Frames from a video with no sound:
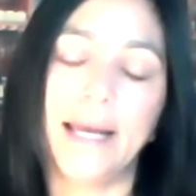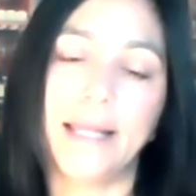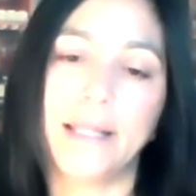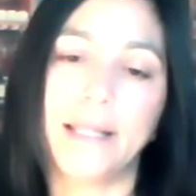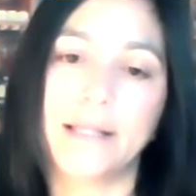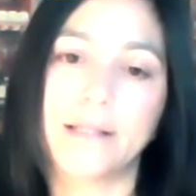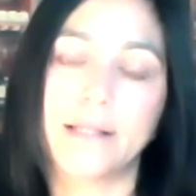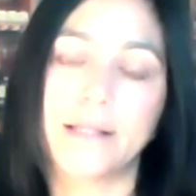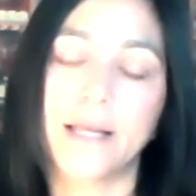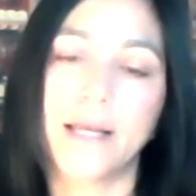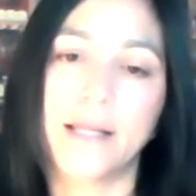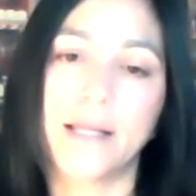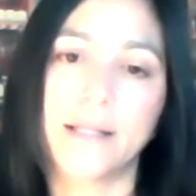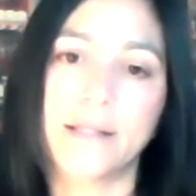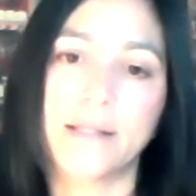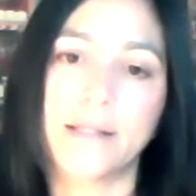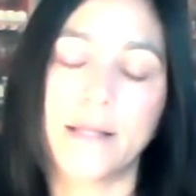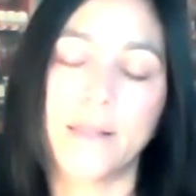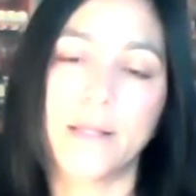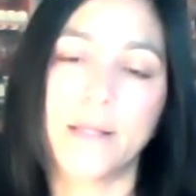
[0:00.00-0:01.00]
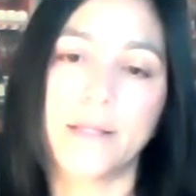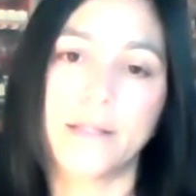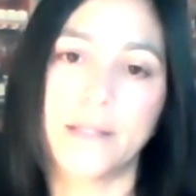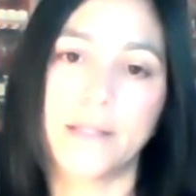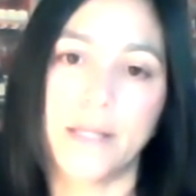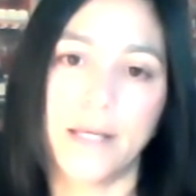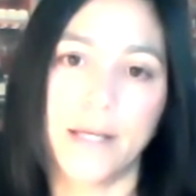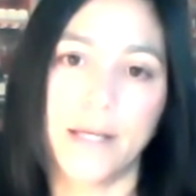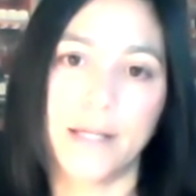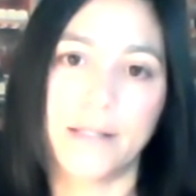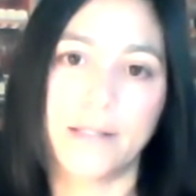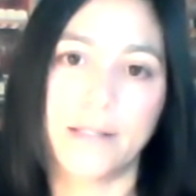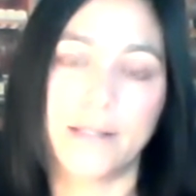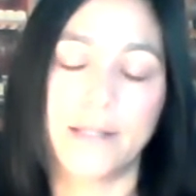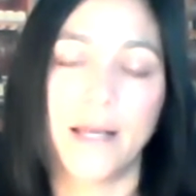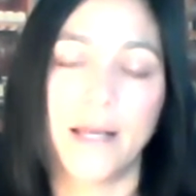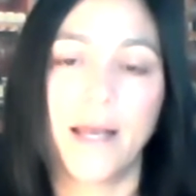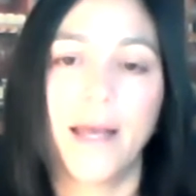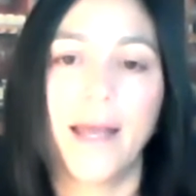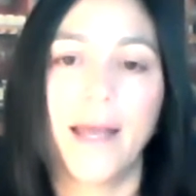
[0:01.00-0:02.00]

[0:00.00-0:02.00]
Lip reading: and the skins and the seeds